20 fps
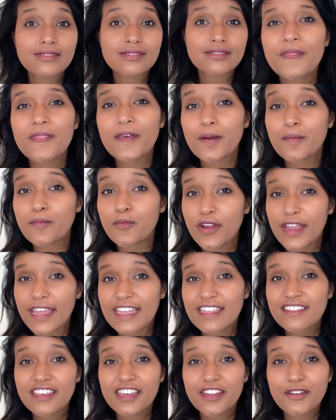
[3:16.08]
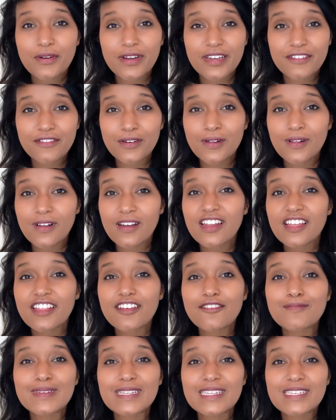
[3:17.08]
Their brain can rival a lot
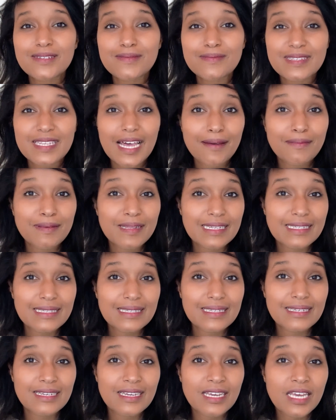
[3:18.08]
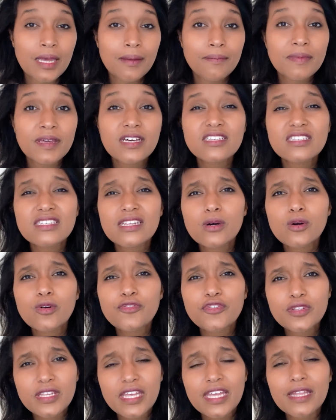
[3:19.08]
of mediums' ability because they
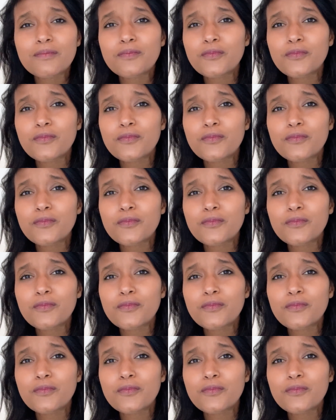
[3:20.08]
often can